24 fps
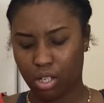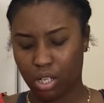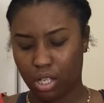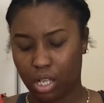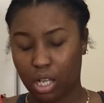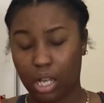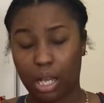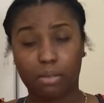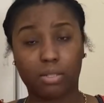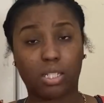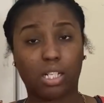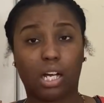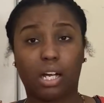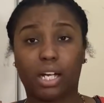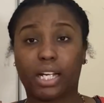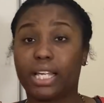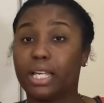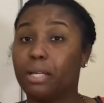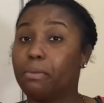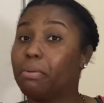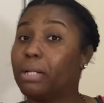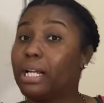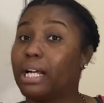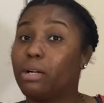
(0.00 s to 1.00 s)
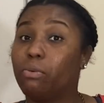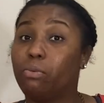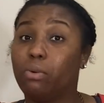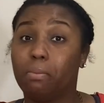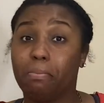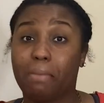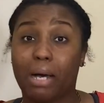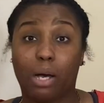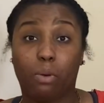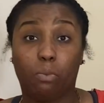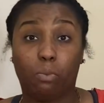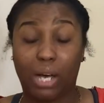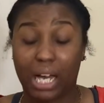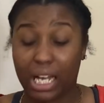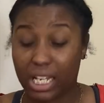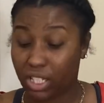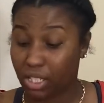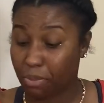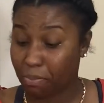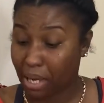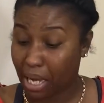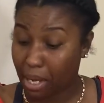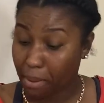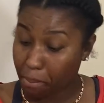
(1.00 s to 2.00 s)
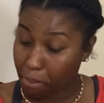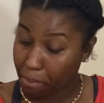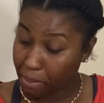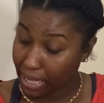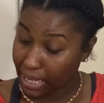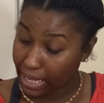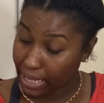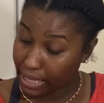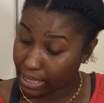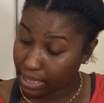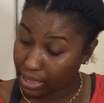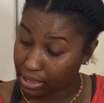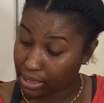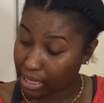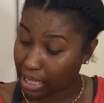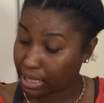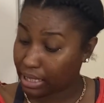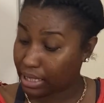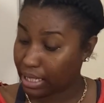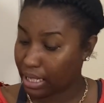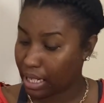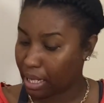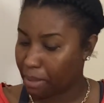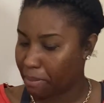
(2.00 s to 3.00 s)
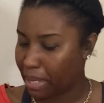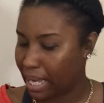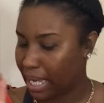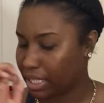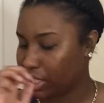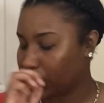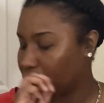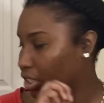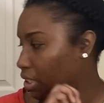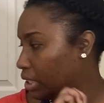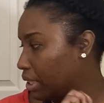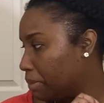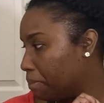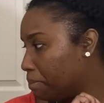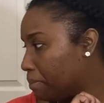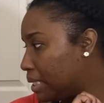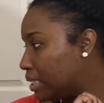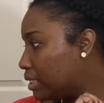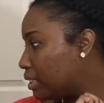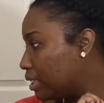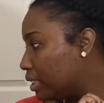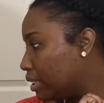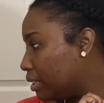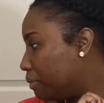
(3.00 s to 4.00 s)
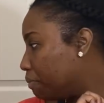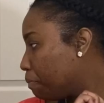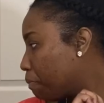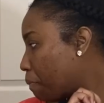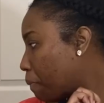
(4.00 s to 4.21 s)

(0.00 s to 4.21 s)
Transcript: I'm sorry I keep playing with my watch. My bands, I think I'm actually missing